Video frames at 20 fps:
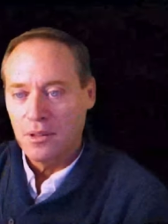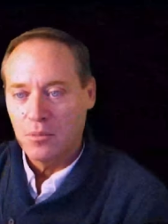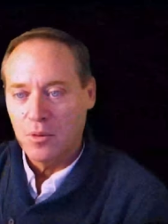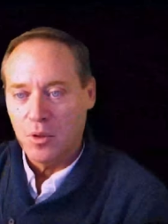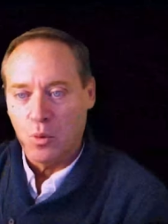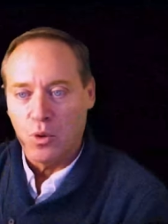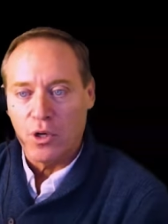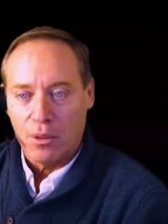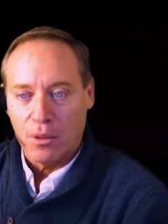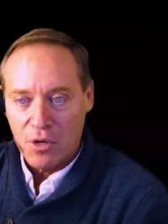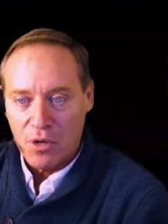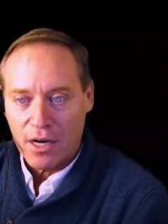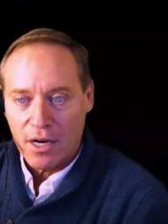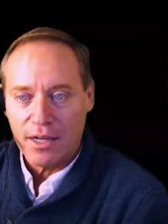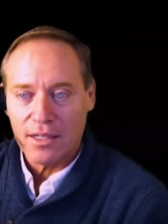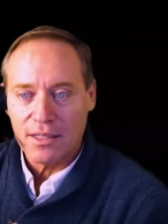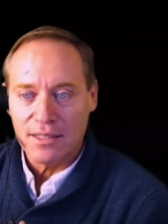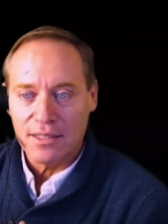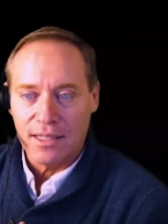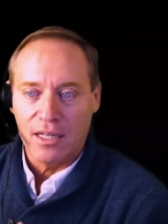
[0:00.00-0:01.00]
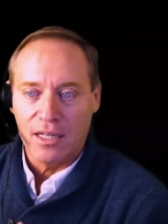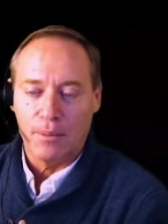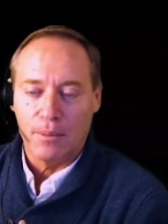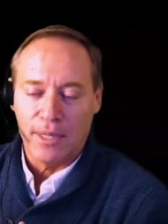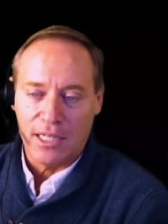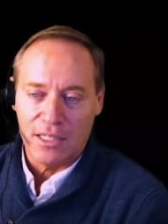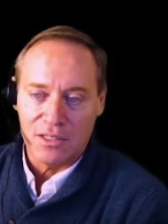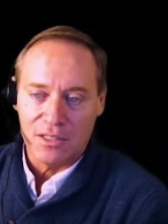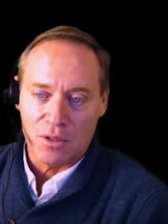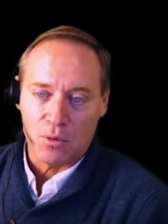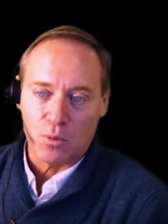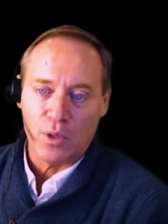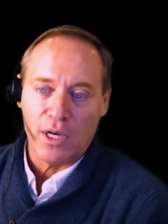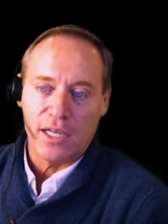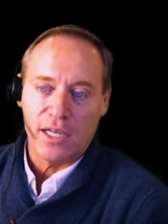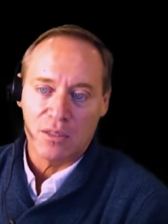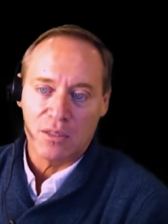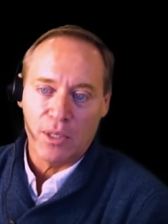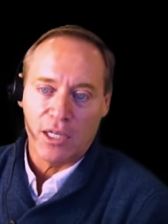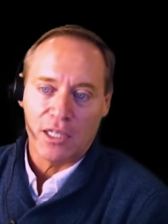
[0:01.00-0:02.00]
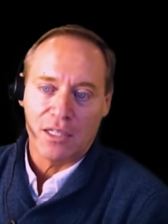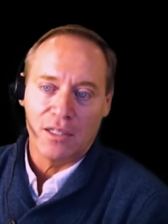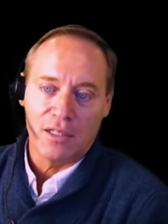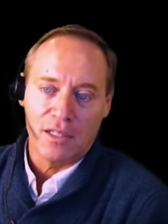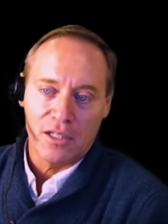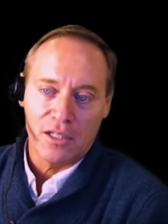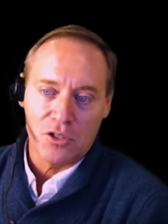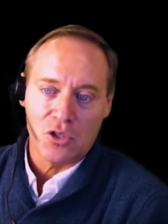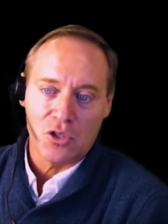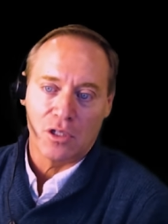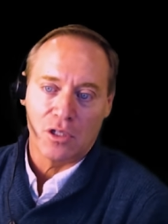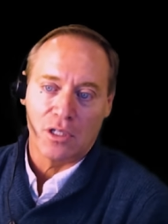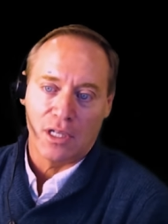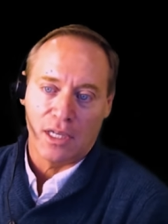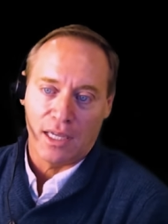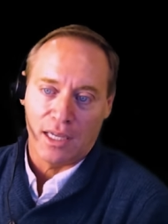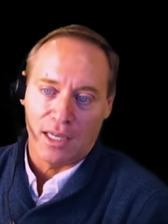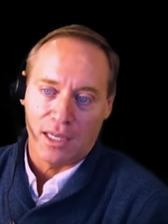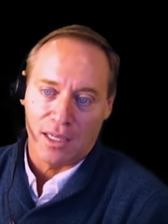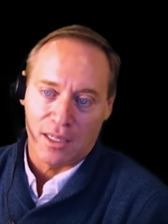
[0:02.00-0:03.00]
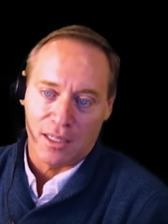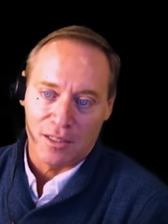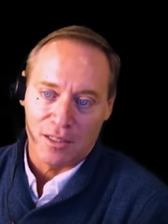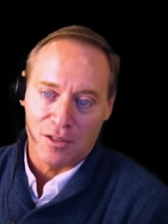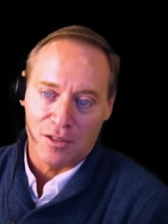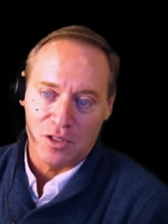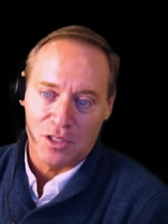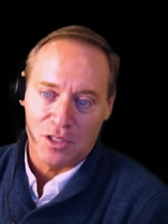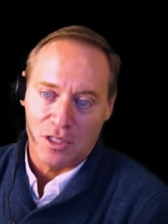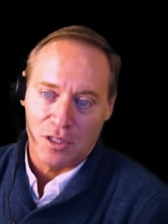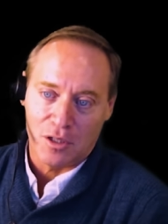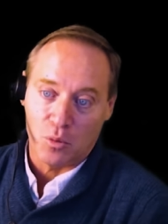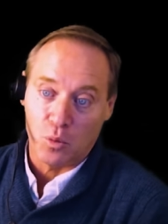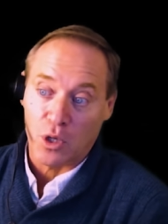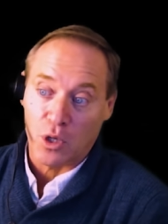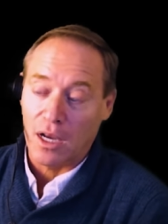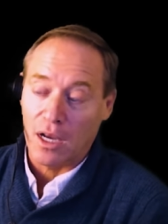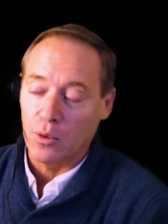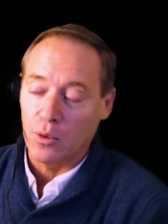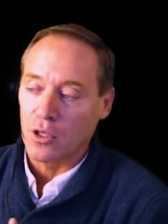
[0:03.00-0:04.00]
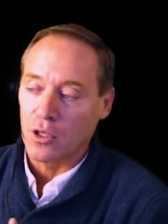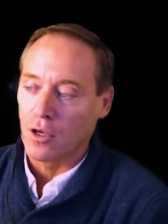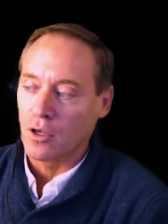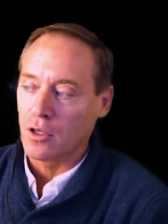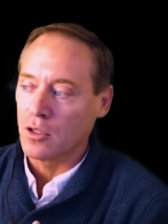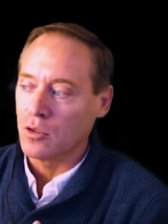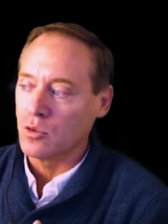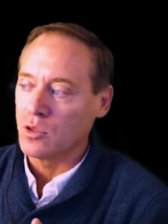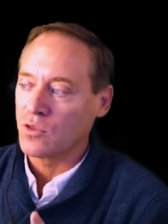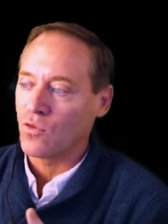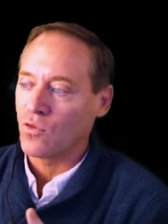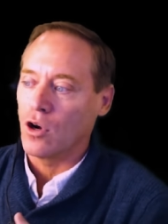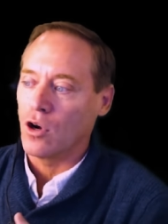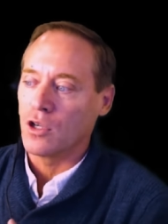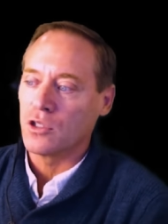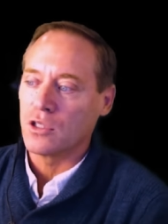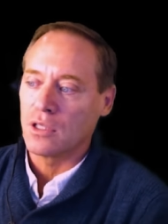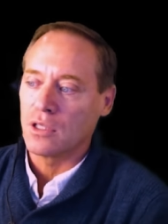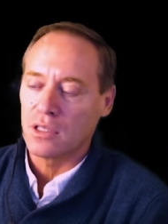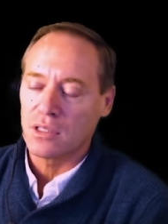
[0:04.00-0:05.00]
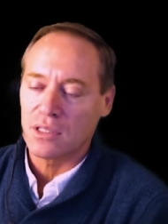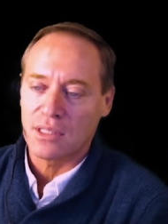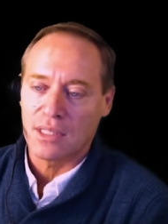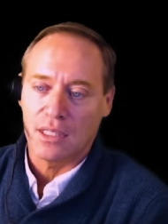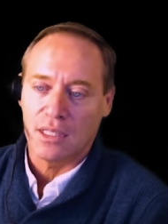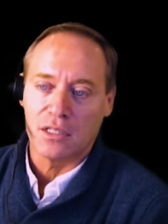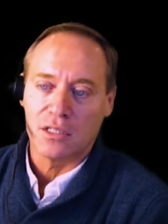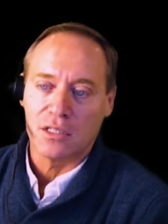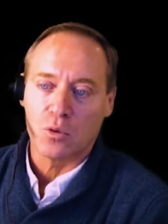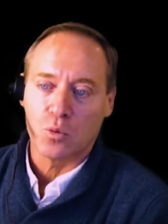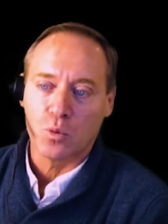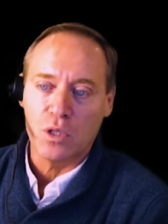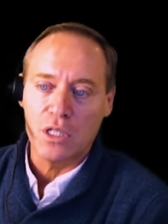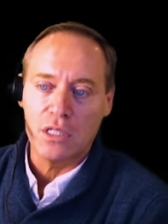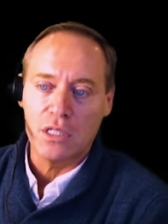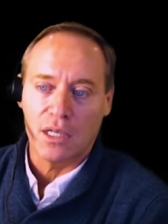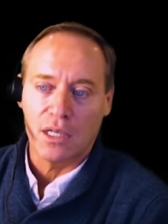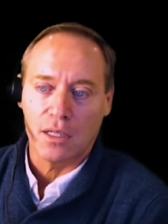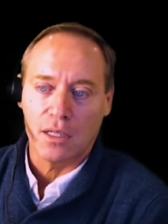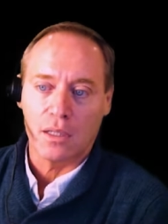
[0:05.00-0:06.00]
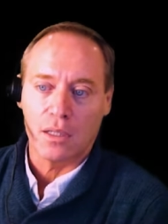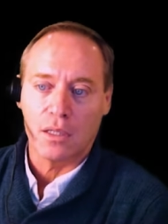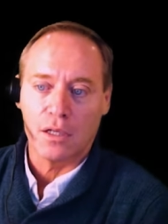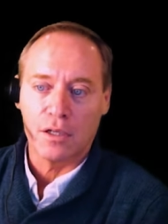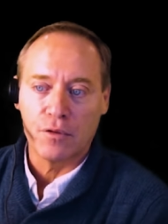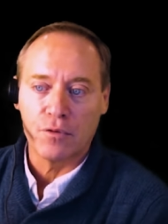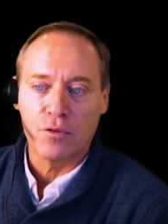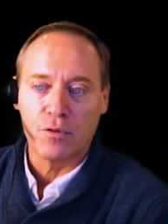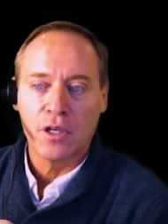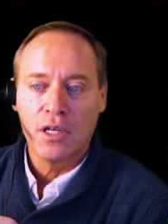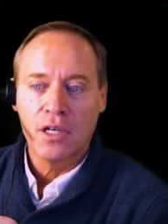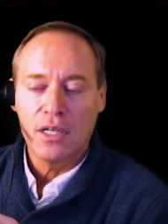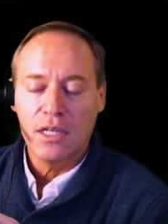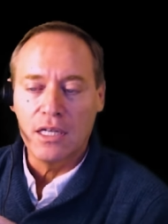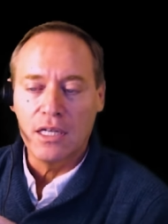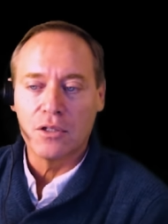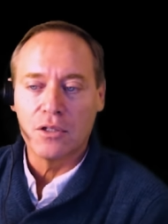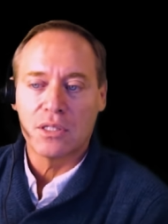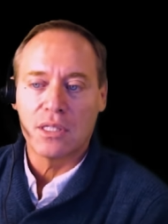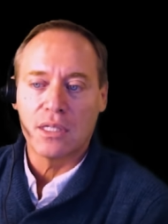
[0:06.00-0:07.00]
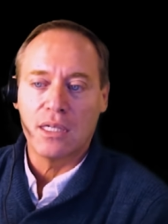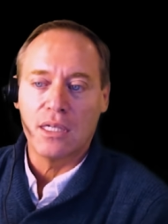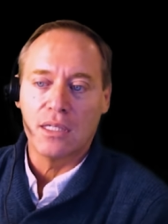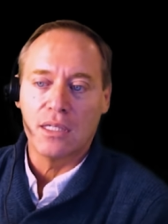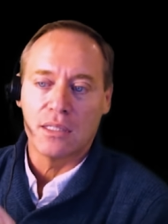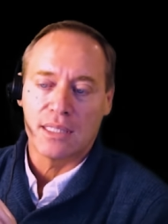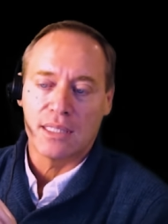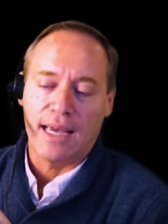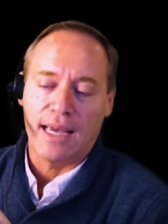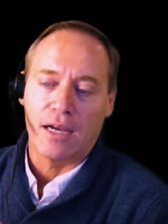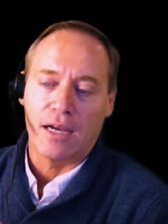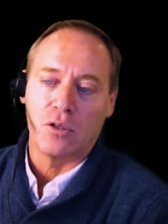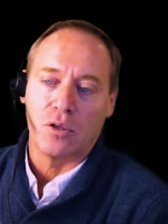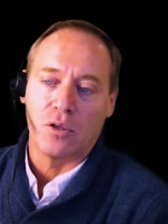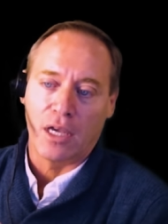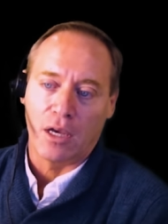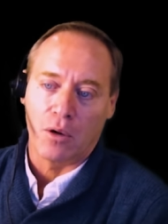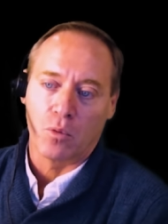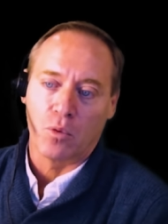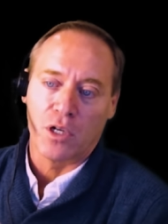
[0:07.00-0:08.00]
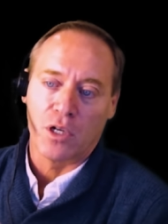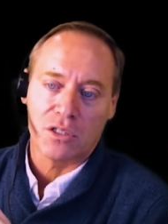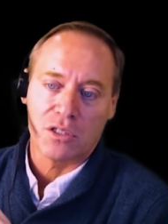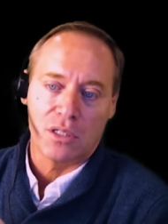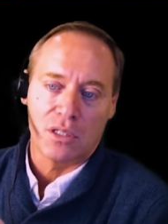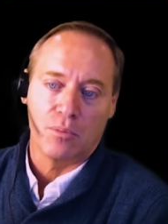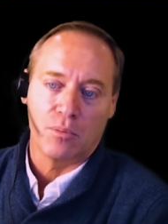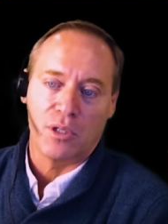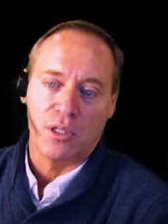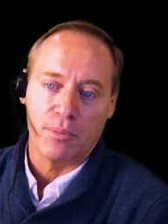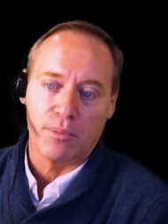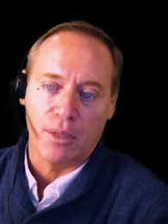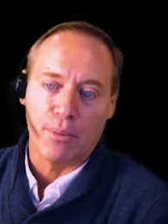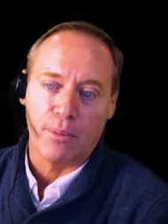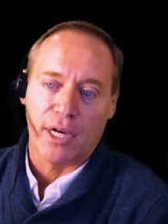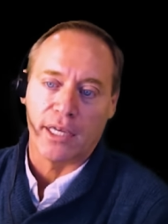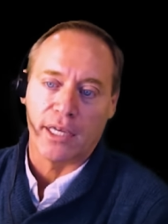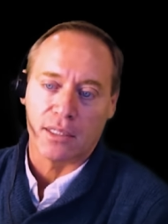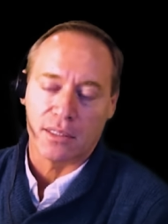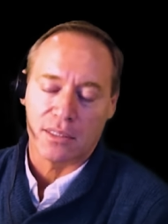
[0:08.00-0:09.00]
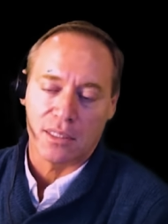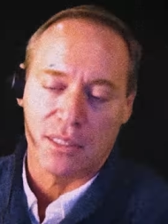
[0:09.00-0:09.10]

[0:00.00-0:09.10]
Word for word: But what I'm not excited about is the rank speculation and, you know, what I would argue is fraudulent selling to retail of here's the keys to how you get rich simply by buying